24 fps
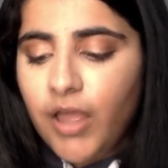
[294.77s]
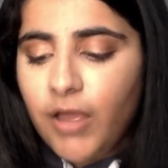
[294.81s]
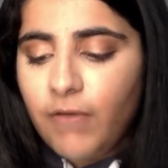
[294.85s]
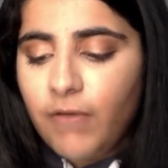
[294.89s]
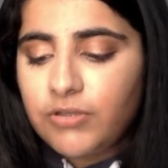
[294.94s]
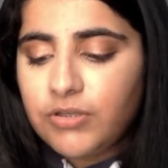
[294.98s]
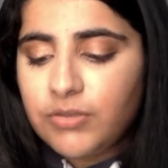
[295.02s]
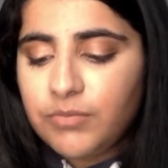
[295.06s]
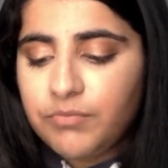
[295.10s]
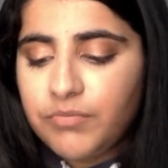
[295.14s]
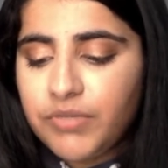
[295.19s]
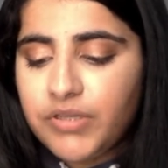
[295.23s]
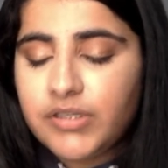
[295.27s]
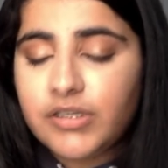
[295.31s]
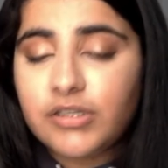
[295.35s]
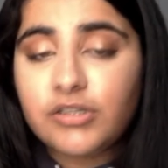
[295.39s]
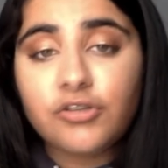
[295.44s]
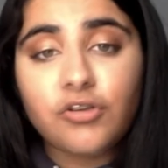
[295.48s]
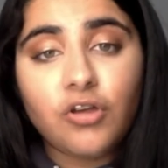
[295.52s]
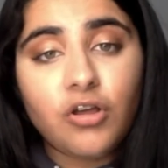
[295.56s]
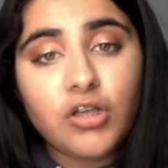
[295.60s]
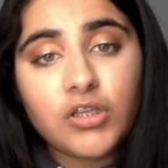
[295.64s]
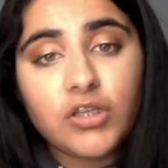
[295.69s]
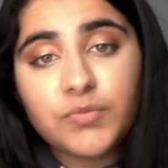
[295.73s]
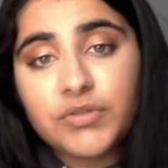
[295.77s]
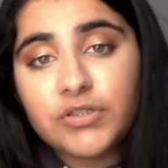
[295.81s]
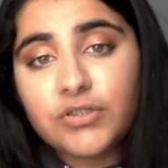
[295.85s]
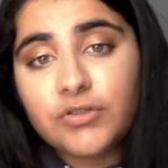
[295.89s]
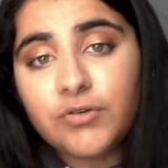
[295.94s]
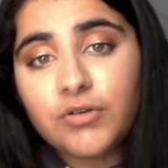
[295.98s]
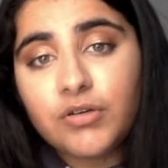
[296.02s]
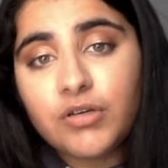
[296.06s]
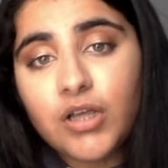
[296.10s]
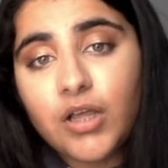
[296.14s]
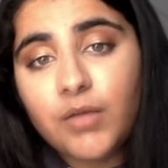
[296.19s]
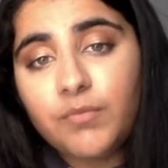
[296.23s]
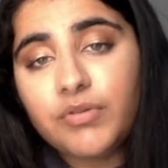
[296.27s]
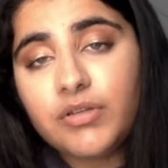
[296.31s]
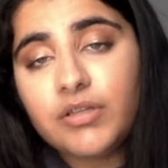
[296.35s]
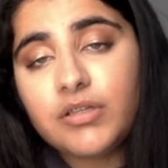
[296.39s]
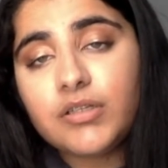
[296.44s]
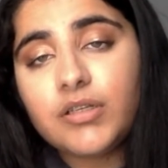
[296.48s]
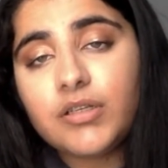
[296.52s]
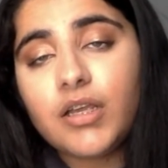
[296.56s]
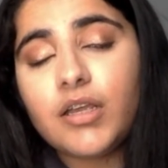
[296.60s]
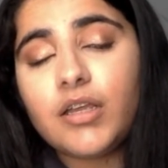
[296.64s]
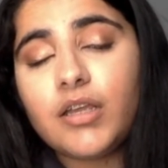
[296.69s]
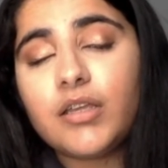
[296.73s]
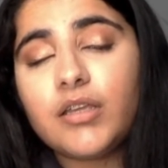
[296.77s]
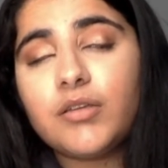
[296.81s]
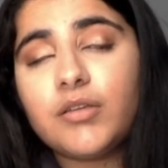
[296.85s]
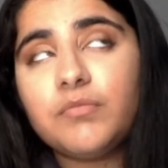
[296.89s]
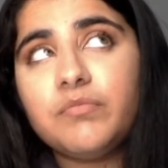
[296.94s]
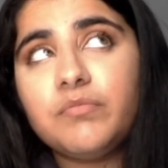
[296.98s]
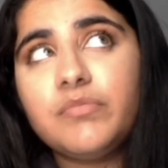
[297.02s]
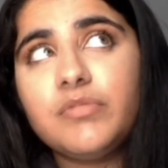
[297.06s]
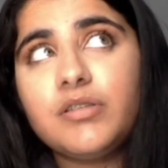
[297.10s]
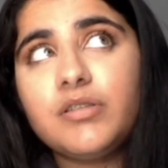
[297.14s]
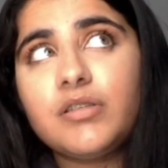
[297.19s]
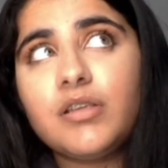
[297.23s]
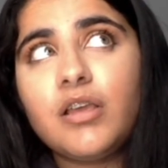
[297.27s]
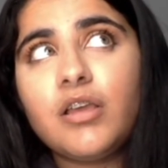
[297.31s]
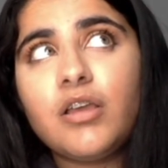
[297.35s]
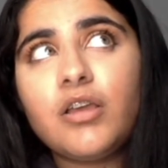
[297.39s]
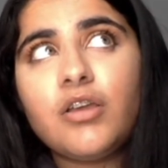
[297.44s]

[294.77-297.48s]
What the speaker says: I was admitted to hospital a couple of times,